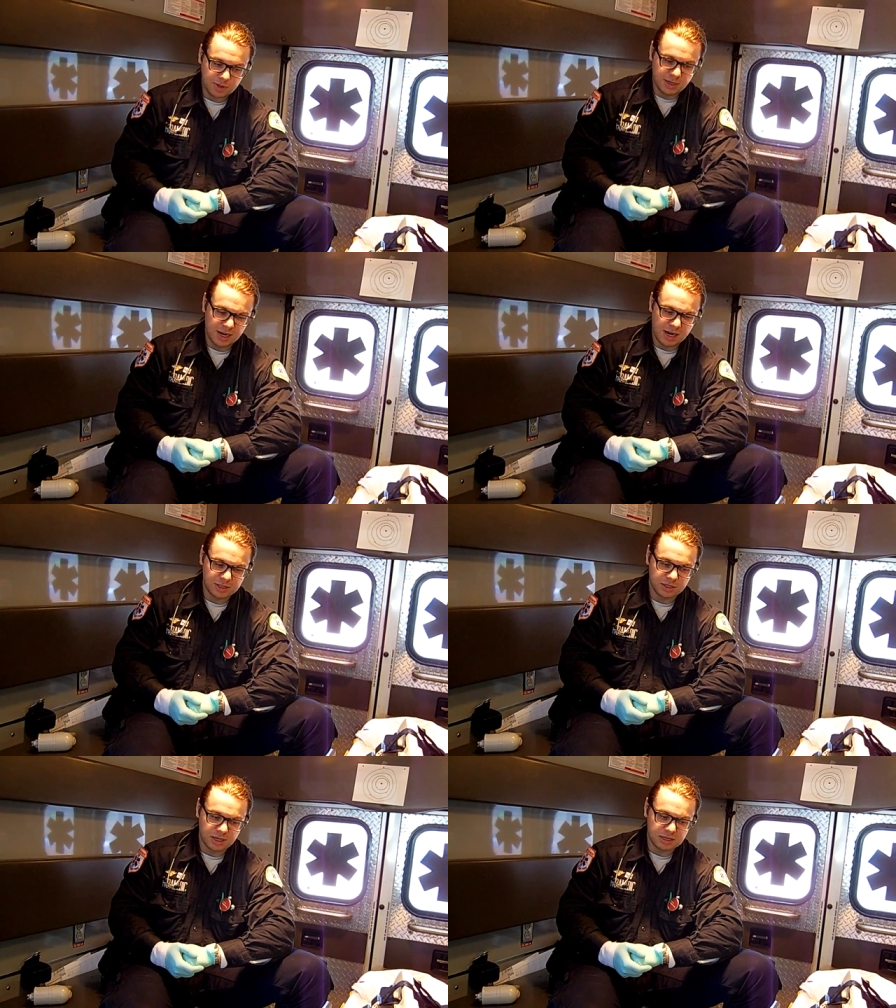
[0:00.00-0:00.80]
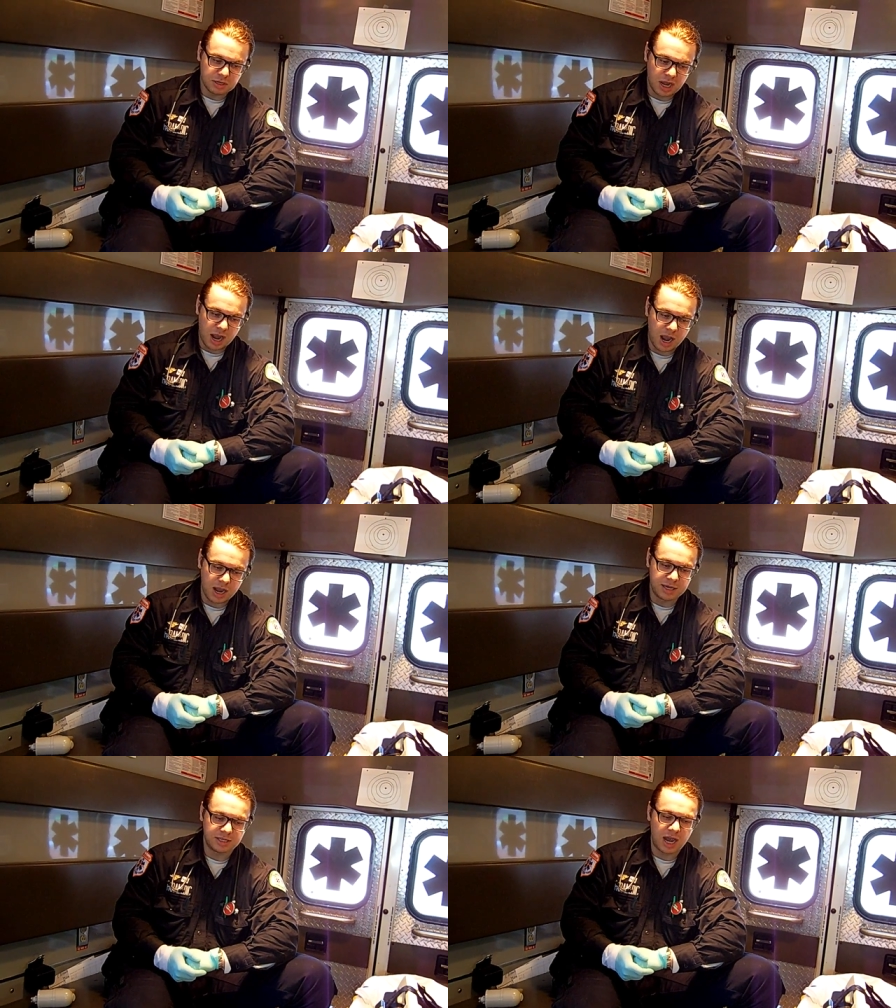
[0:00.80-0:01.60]

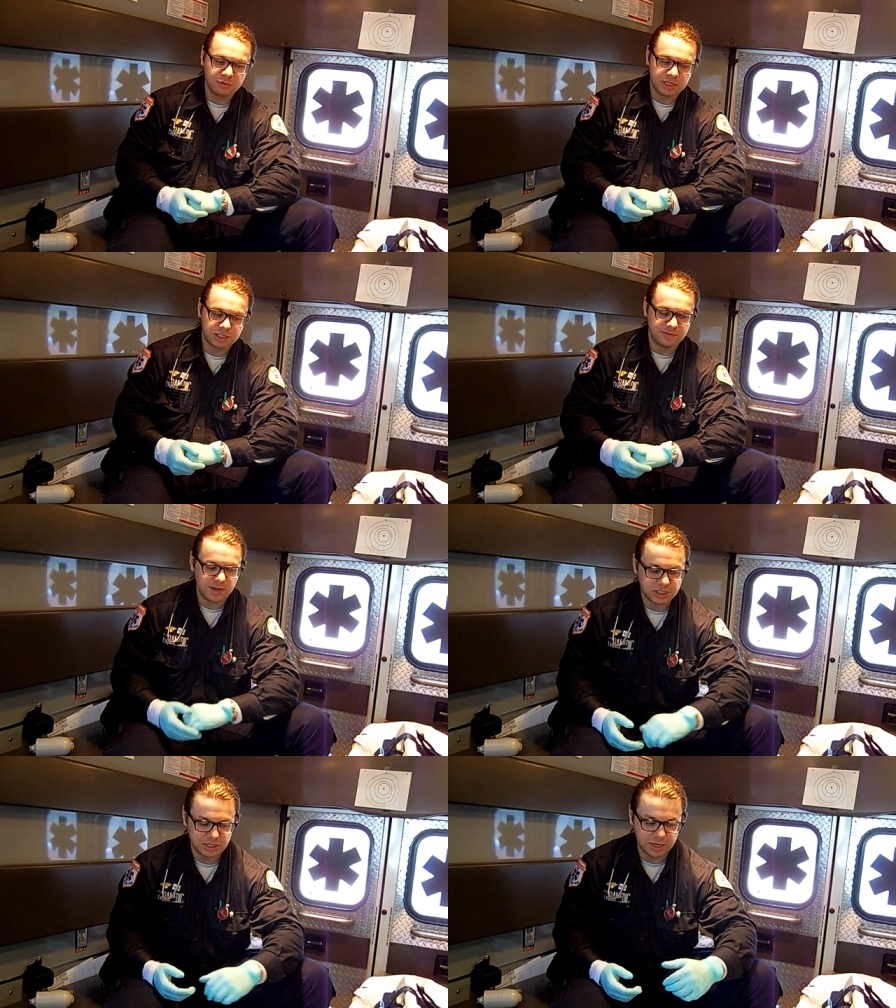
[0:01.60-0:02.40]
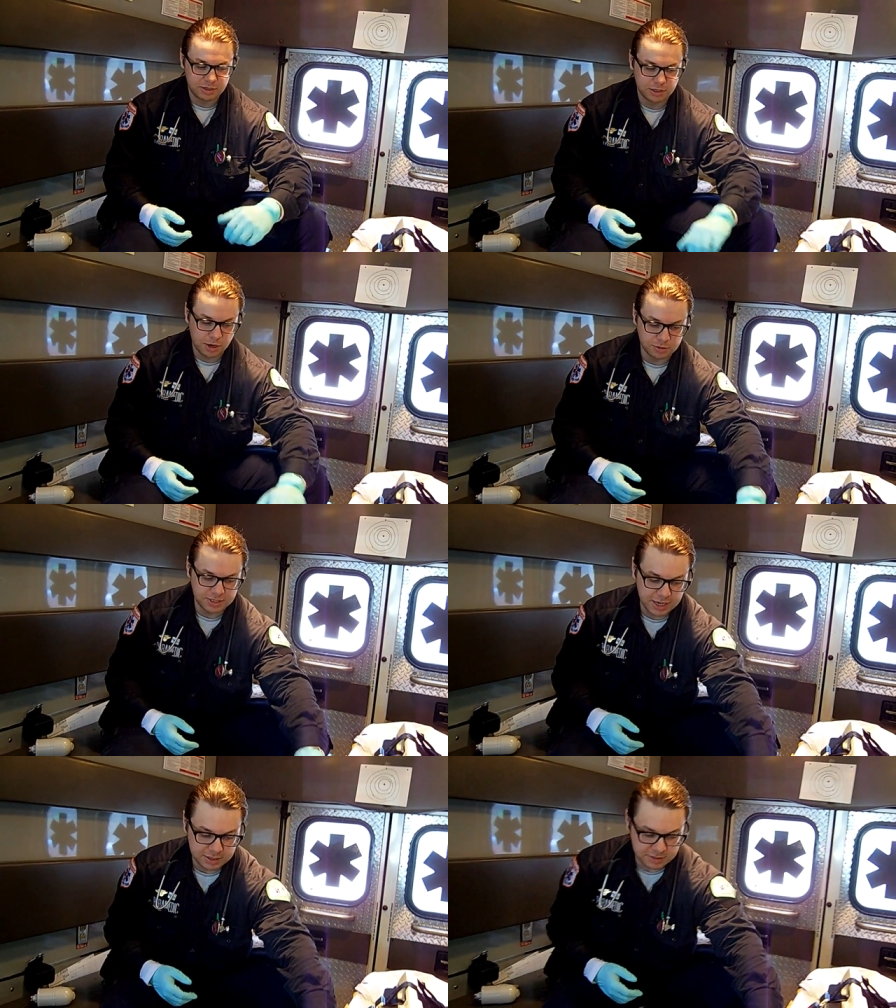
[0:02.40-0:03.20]
and how does the ventilator know
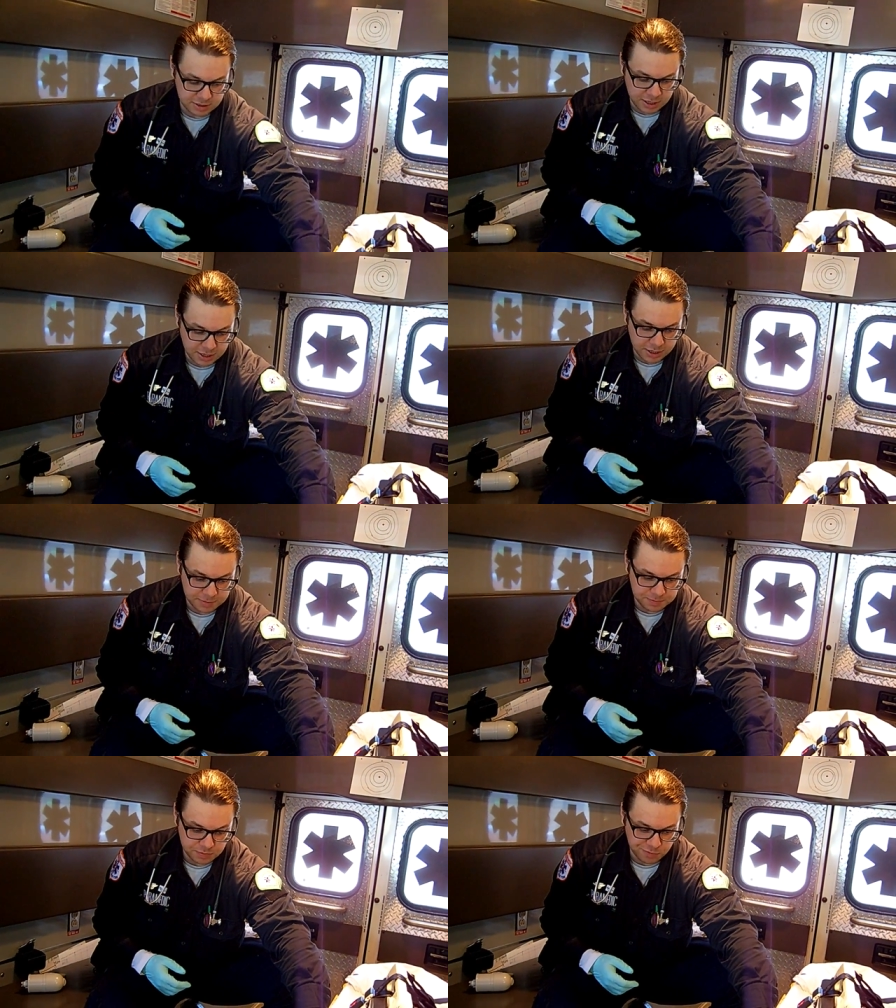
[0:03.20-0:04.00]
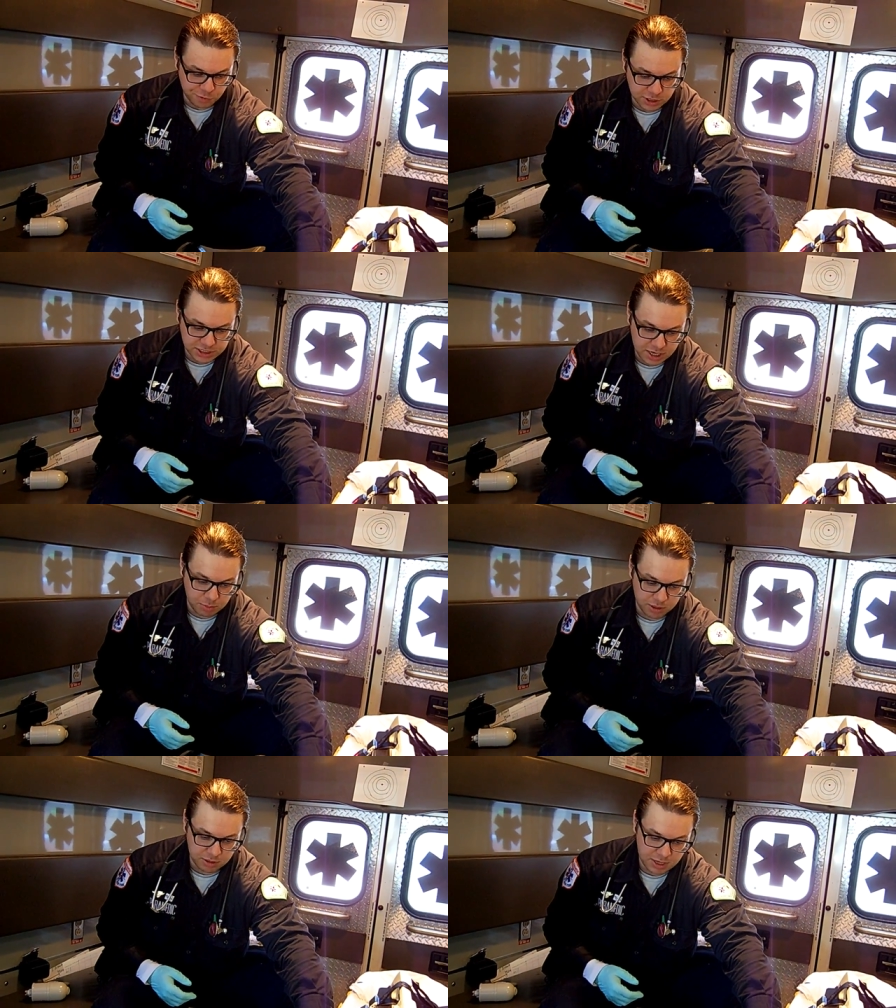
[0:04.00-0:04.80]
that, for
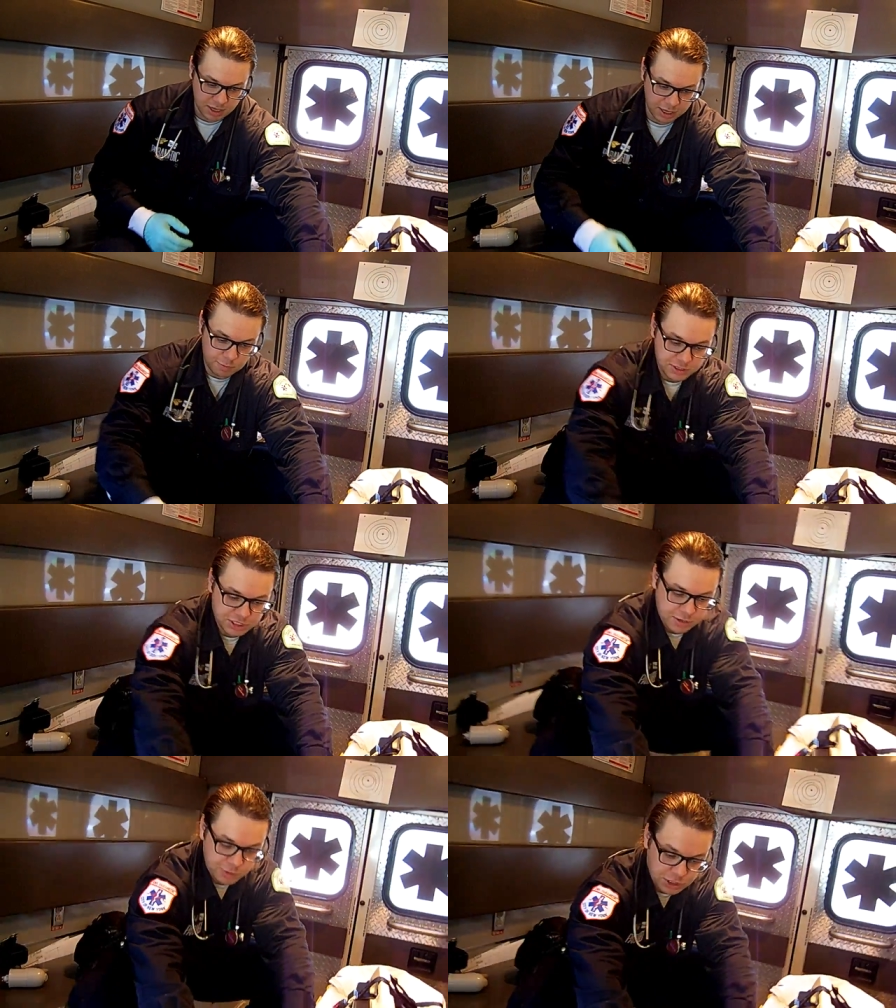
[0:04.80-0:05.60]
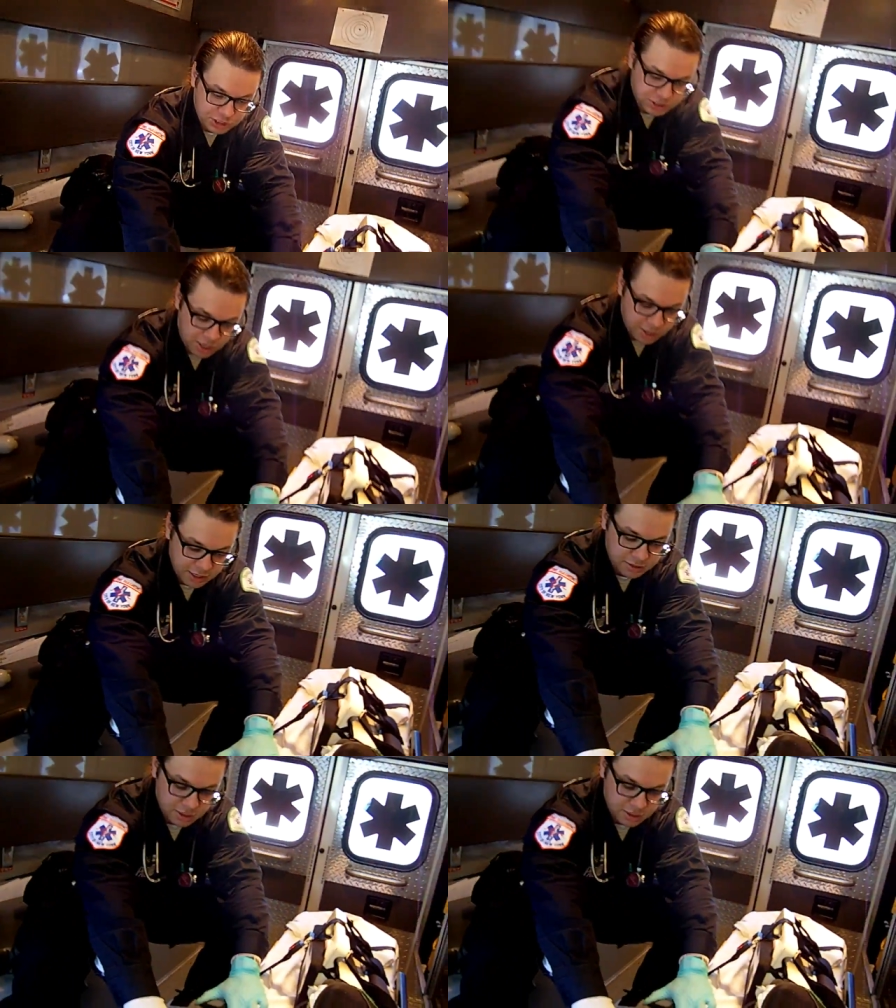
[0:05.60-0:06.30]
example, like once I reach the target,